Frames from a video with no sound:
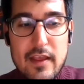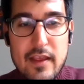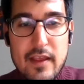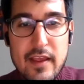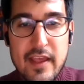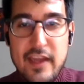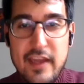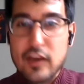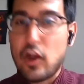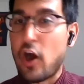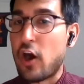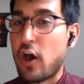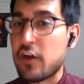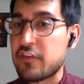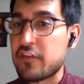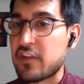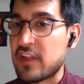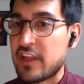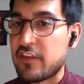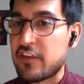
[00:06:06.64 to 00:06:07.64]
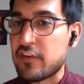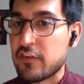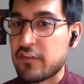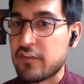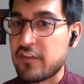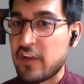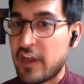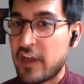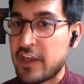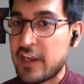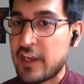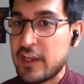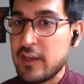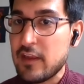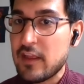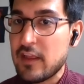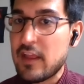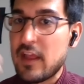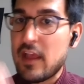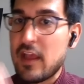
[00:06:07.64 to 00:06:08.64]
can cause glacial sliding,
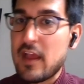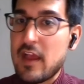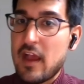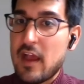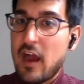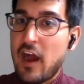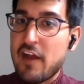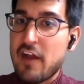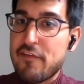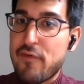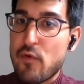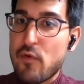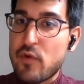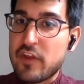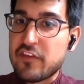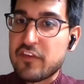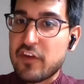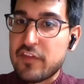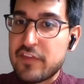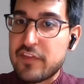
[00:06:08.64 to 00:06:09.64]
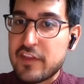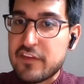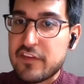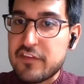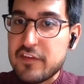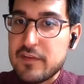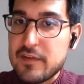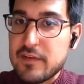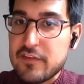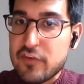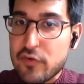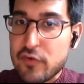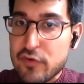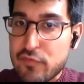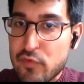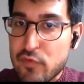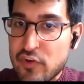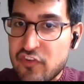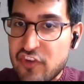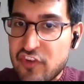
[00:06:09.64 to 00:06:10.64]
I focus on this sort
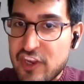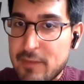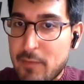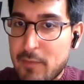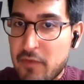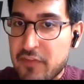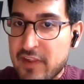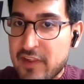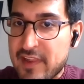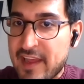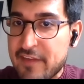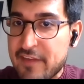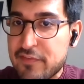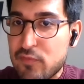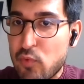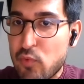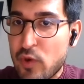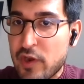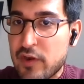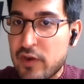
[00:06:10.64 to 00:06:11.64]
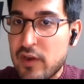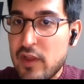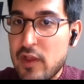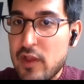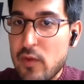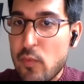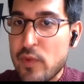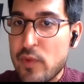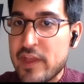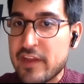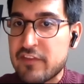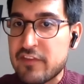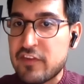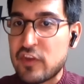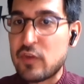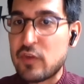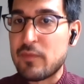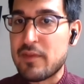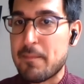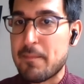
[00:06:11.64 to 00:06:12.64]
of regime on the left, where we
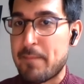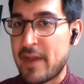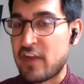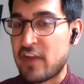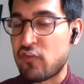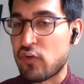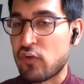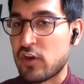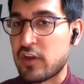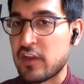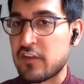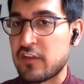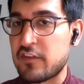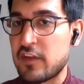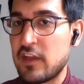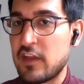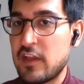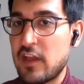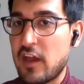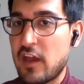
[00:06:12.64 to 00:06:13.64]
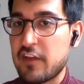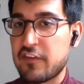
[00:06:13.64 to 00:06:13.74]
assume the bedrock is a